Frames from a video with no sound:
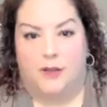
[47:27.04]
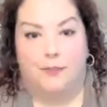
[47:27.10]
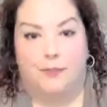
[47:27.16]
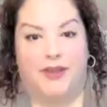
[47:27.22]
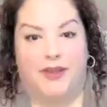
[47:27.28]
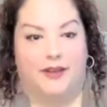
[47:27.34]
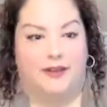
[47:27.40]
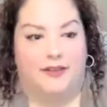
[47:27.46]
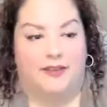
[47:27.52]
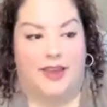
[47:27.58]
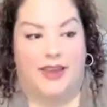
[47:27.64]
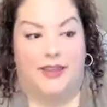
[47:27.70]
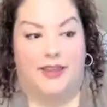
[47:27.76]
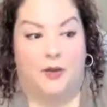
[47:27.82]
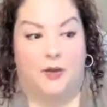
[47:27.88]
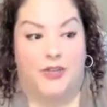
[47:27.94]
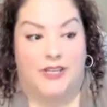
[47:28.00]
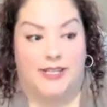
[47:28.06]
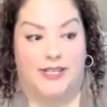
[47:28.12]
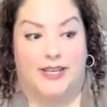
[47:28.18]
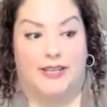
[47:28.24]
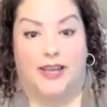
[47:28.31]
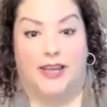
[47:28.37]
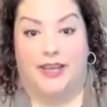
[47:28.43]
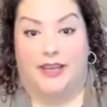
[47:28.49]
jump in and say that we
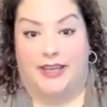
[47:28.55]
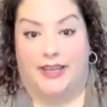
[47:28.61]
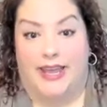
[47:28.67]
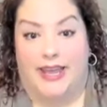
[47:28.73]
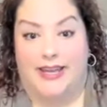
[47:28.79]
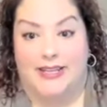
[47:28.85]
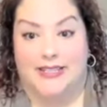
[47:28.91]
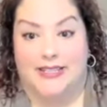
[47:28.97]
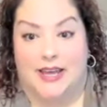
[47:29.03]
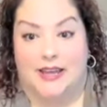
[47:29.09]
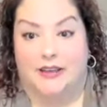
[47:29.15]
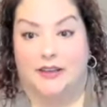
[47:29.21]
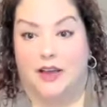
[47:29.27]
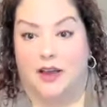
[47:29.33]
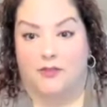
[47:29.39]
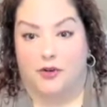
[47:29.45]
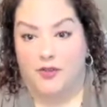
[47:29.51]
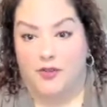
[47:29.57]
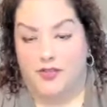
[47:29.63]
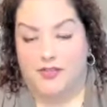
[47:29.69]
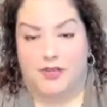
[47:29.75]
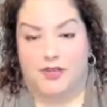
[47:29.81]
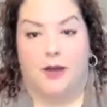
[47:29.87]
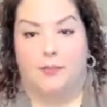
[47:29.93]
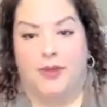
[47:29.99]
did, like Katie said, cover this
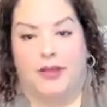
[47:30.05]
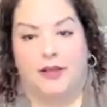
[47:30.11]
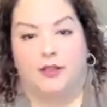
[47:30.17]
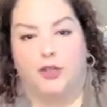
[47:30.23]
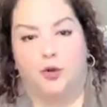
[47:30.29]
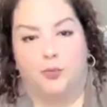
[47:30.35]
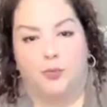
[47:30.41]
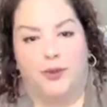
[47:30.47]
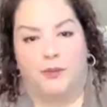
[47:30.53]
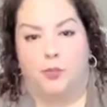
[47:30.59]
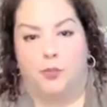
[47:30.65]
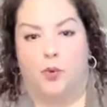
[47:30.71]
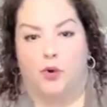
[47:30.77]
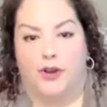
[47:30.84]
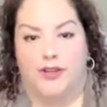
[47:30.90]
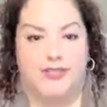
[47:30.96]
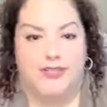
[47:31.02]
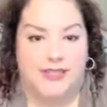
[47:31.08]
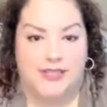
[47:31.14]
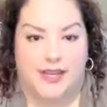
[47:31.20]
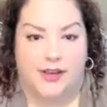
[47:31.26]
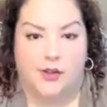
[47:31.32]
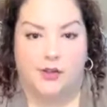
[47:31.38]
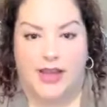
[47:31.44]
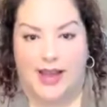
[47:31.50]
topic a little bit more in
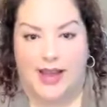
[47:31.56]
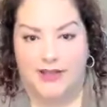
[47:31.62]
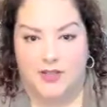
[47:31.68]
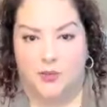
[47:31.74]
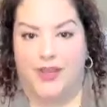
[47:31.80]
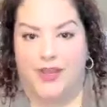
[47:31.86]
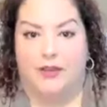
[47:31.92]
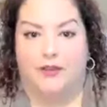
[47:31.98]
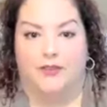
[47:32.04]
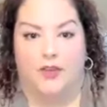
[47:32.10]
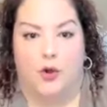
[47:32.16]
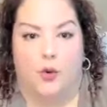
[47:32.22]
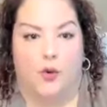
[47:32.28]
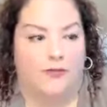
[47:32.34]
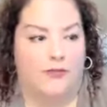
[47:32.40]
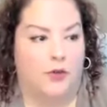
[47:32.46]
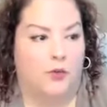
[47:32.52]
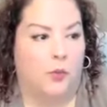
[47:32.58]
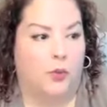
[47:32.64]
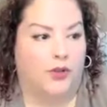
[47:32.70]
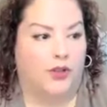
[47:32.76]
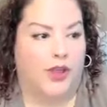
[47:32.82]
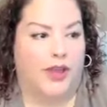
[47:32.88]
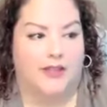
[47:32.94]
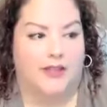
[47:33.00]
detail last week. So if you
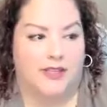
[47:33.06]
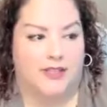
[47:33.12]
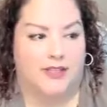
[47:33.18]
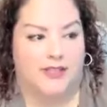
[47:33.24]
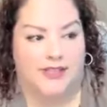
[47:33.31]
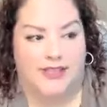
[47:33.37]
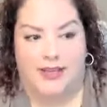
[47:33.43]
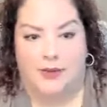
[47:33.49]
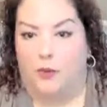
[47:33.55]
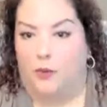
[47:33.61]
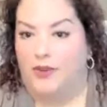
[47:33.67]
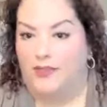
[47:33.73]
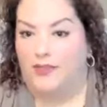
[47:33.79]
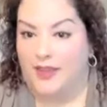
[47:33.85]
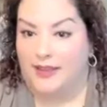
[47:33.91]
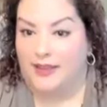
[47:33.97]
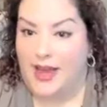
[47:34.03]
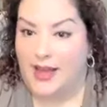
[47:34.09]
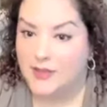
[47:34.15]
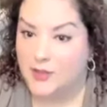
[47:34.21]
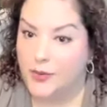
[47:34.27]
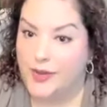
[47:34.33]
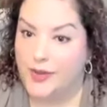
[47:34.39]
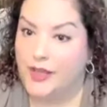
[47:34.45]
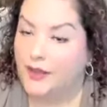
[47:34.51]
would like to see what we said
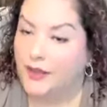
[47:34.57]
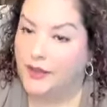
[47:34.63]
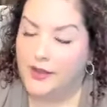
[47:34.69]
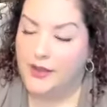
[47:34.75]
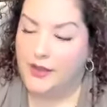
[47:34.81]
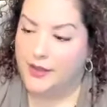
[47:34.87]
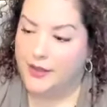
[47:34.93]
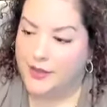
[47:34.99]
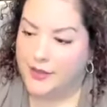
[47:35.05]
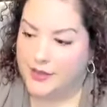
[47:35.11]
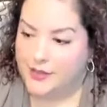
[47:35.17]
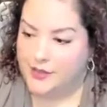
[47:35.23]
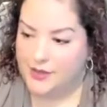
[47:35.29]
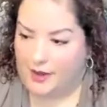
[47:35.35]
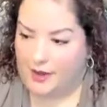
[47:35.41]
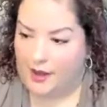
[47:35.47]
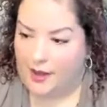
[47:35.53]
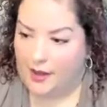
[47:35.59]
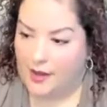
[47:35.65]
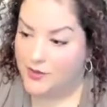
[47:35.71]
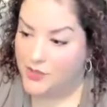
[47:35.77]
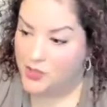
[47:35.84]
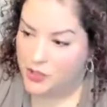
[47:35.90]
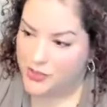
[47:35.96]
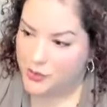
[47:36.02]
last week,
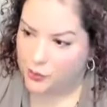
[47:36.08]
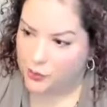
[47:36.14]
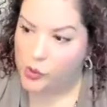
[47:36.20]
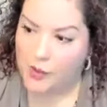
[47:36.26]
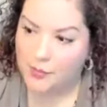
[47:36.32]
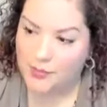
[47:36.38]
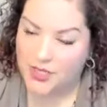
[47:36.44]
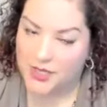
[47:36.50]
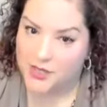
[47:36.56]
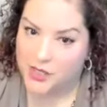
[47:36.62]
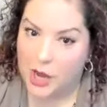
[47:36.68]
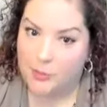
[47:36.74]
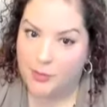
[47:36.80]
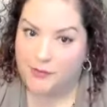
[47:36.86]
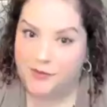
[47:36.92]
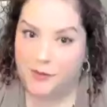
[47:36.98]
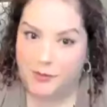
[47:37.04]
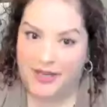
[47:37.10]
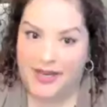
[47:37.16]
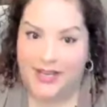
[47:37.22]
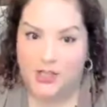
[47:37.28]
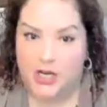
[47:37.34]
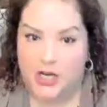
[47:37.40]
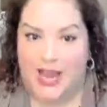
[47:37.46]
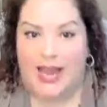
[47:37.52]
just scroll up to the top of the
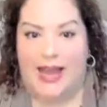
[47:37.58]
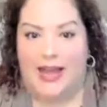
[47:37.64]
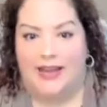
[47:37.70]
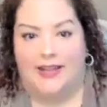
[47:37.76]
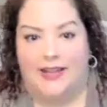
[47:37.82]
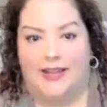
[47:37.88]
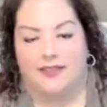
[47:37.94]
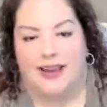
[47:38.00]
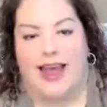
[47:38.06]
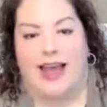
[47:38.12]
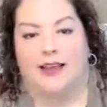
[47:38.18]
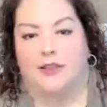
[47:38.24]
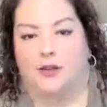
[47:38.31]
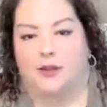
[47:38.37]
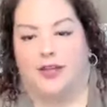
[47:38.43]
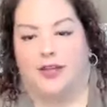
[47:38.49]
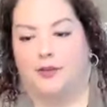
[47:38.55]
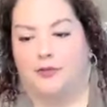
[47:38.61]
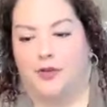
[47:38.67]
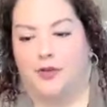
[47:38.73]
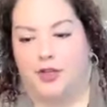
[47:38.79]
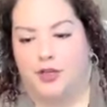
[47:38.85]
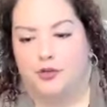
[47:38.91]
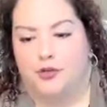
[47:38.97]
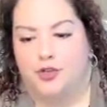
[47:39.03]
meeting chat and snag the link for
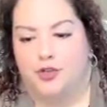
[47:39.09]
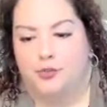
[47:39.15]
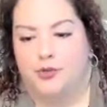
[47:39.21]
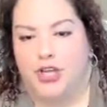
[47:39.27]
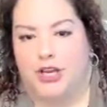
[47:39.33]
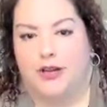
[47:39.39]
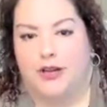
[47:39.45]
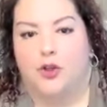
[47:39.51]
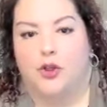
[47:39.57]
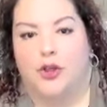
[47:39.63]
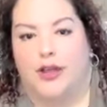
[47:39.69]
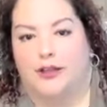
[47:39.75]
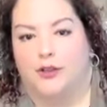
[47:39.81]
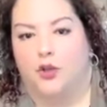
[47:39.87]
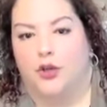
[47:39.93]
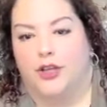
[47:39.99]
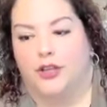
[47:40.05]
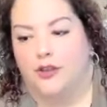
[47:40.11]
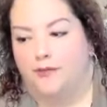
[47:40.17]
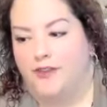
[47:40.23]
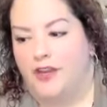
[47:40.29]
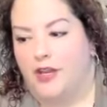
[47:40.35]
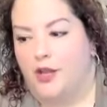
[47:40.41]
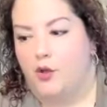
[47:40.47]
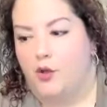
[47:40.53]
the YouTube channel and look at the
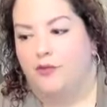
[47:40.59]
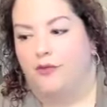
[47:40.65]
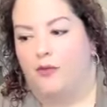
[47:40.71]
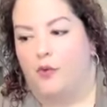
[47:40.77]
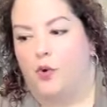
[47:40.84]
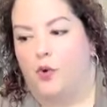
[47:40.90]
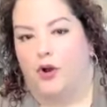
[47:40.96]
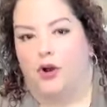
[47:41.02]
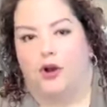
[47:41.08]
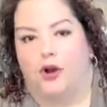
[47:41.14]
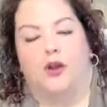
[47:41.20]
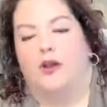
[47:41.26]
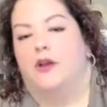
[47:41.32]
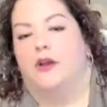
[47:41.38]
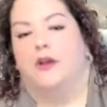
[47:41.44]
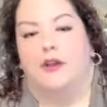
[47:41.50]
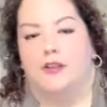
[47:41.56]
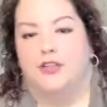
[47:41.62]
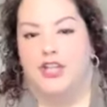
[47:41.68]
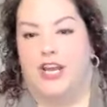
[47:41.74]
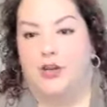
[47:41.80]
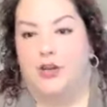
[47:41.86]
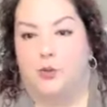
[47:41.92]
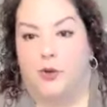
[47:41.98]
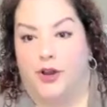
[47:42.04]
video for
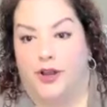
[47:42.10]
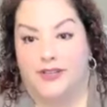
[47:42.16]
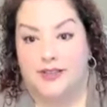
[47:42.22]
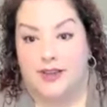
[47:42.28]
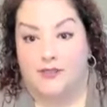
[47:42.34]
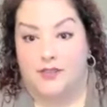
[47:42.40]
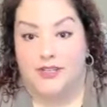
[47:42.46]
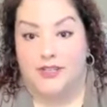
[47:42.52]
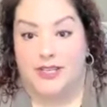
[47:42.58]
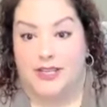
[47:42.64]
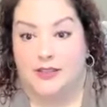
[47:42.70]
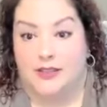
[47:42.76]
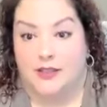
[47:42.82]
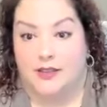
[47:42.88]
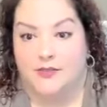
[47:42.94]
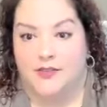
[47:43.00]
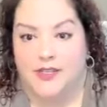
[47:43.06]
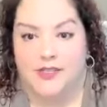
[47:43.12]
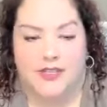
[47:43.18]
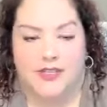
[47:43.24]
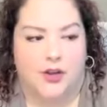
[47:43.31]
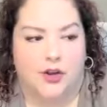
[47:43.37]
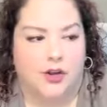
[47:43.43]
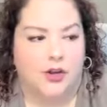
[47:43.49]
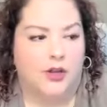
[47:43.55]
January 17th of this
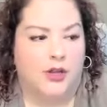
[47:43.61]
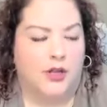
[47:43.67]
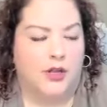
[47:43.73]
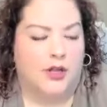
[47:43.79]
year.